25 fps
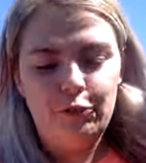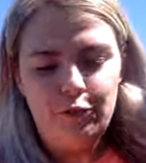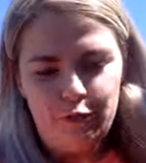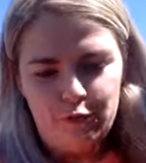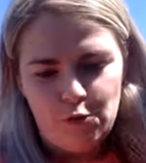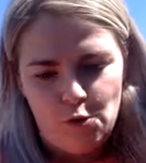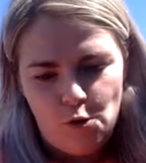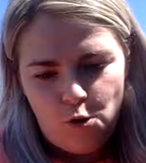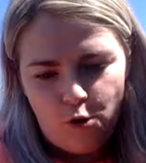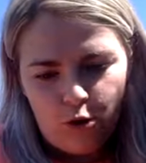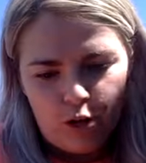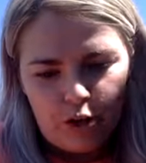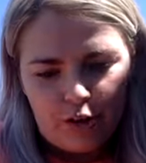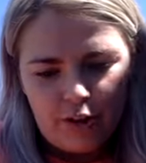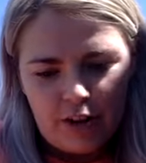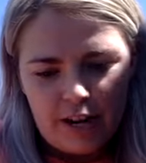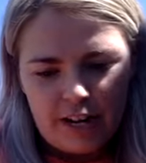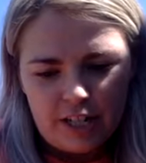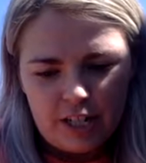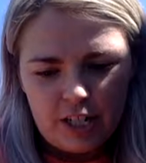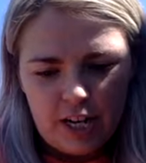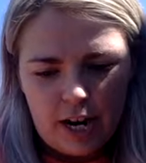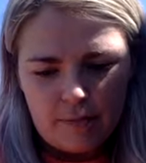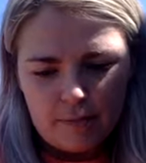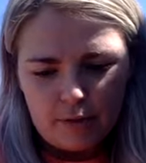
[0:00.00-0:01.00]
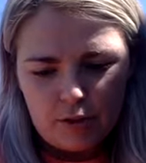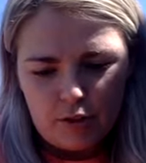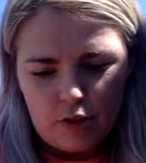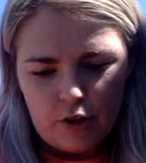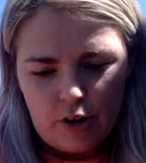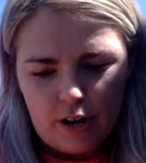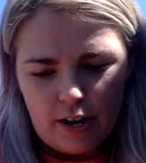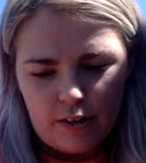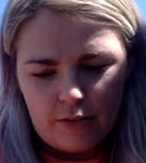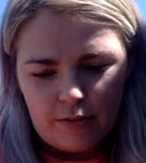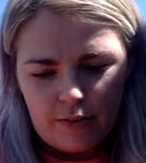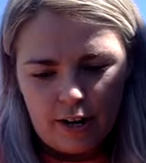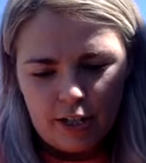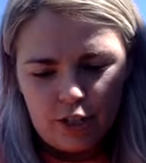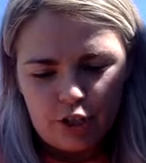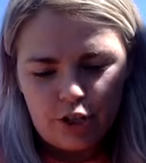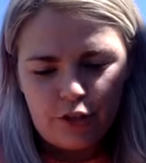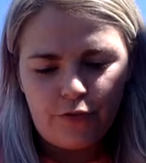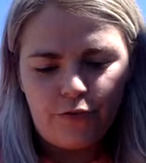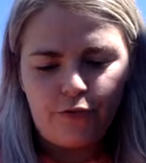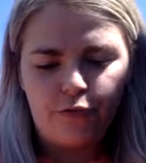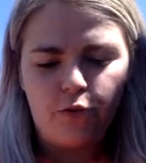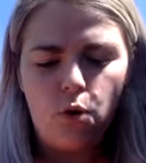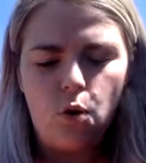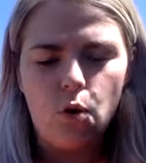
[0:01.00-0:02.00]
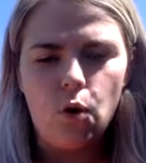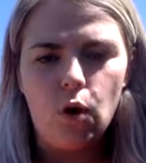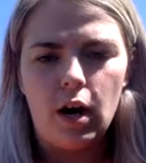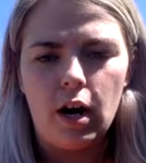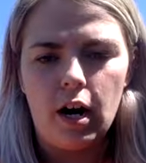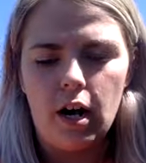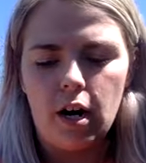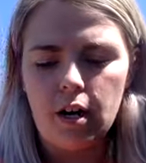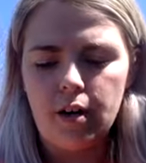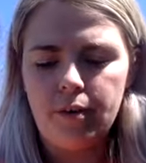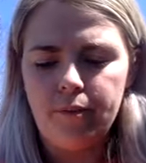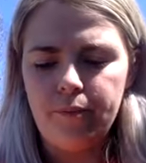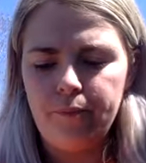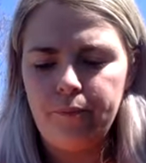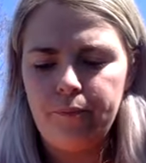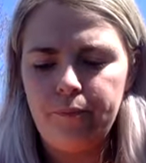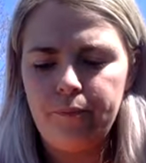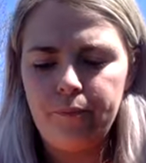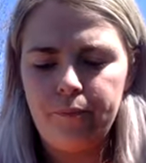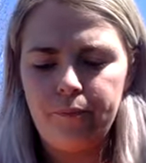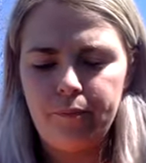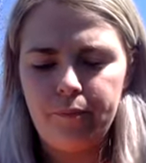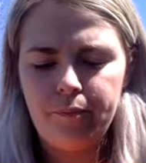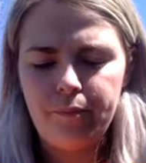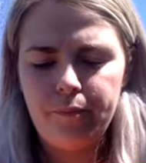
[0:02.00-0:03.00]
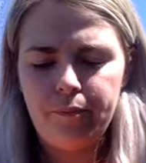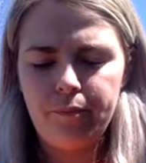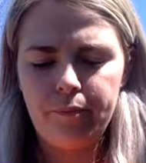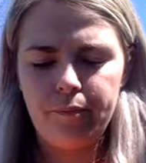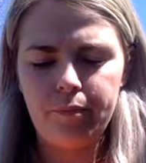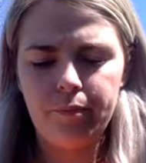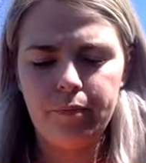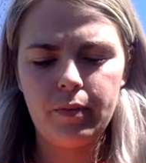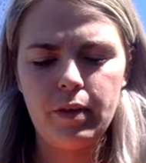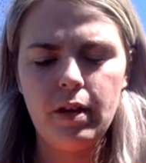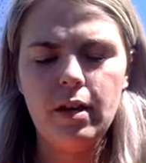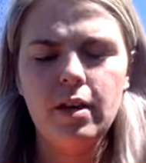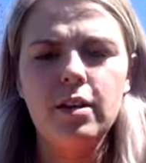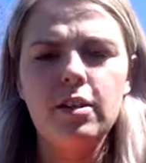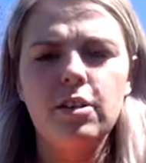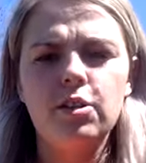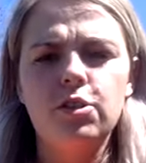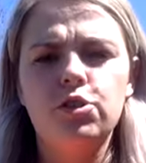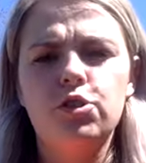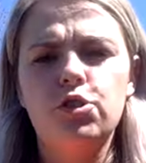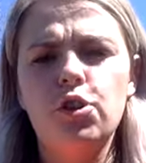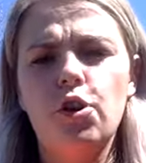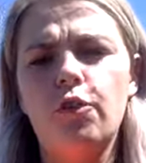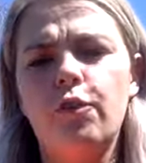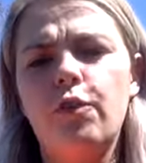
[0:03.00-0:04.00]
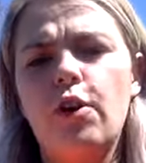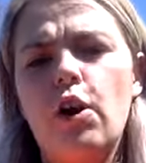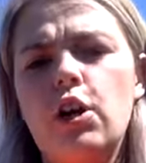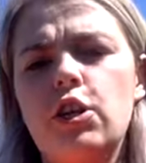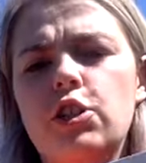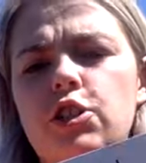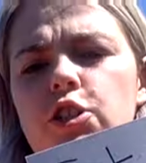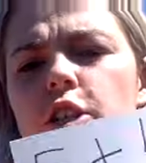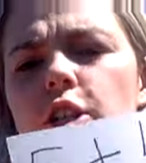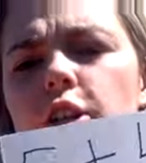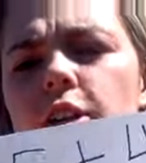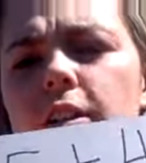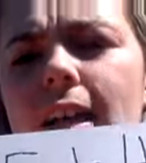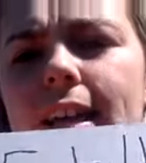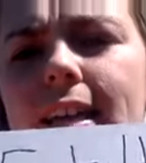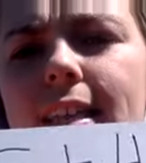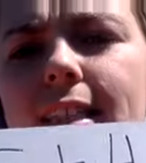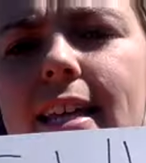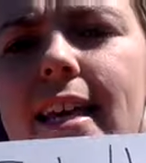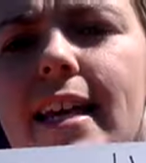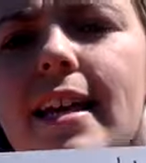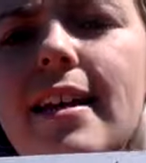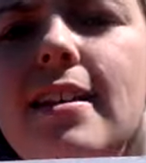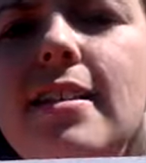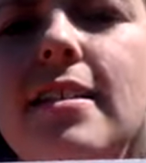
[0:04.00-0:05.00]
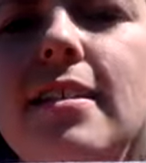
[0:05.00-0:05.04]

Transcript: 4. Great job. So go ahead and write your 4. So far it should look like this.